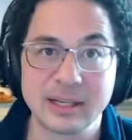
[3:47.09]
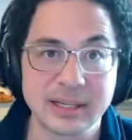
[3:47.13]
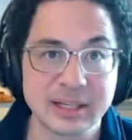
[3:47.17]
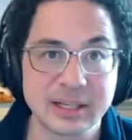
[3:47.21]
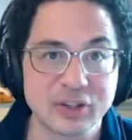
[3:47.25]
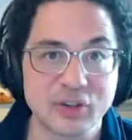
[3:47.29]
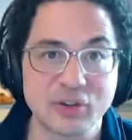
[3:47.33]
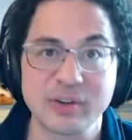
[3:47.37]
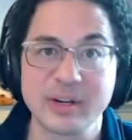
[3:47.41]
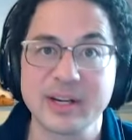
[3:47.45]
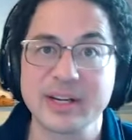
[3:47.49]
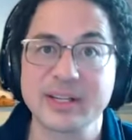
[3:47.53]

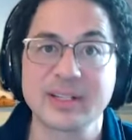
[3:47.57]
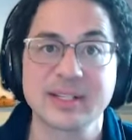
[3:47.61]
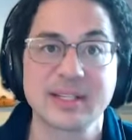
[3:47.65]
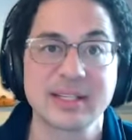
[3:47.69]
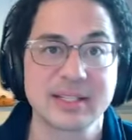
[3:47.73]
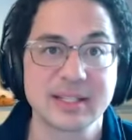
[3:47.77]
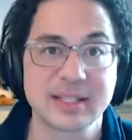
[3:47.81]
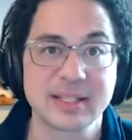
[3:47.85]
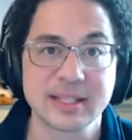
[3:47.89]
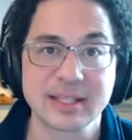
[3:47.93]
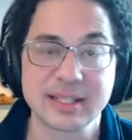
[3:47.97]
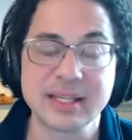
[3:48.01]

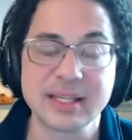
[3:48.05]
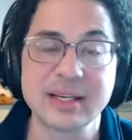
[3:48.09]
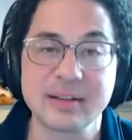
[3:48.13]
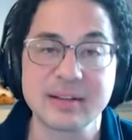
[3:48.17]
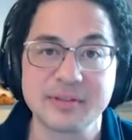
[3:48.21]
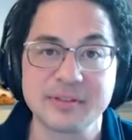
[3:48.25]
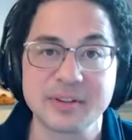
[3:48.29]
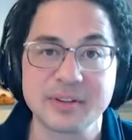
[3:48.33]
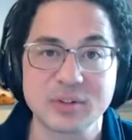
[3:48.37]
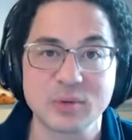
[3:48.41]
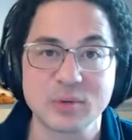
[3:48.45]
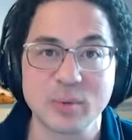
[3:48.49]
interested and see
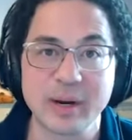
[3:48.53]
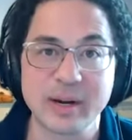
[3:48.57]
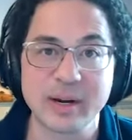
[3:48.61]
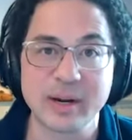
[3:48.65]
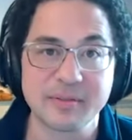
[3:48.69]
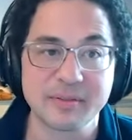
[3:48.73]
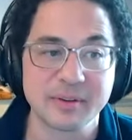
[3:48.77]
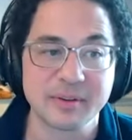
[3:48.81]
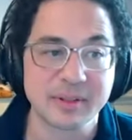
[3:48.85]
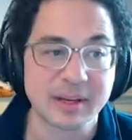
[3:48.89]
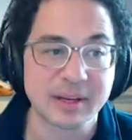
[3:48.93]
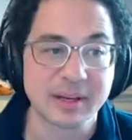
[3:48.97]
if it's right
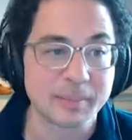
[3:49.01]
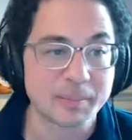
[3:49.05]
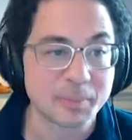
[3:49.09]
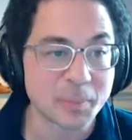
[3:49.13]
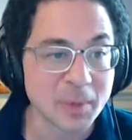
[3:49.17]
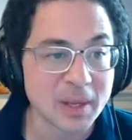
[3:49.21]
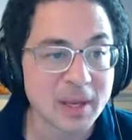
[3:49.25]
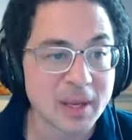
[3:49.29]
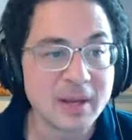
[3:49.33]
for them.